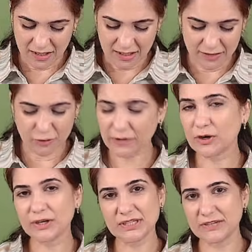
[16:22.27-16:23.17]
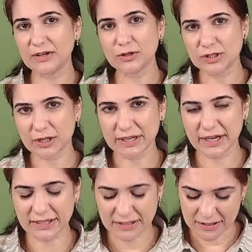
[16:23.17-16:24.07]
He would have not received the goods on
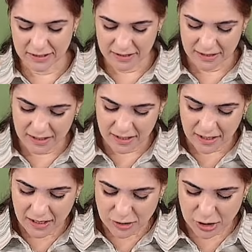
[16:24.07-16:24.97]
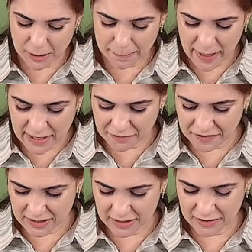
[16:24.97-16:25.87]
credit. So the
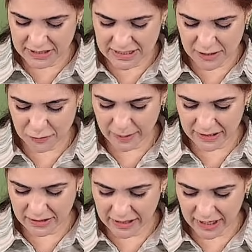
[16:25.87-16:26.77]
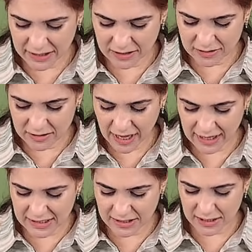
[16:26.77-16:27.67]
benefit received by the debtor
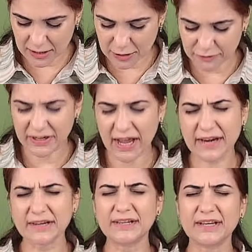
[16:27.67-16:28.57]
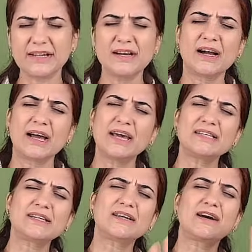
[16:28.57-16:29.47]
as a result of guarantee
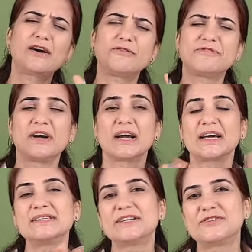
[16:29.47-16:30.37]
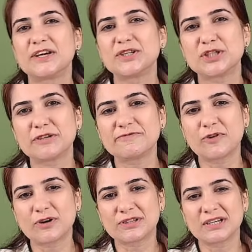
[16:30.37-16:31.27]
is enough consideration
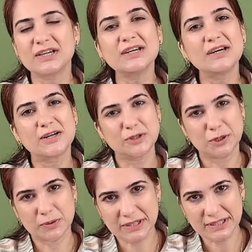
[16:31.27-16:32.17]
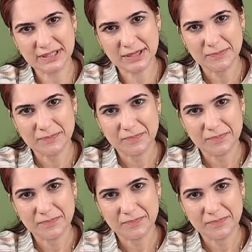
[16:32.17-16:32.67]
for the surety.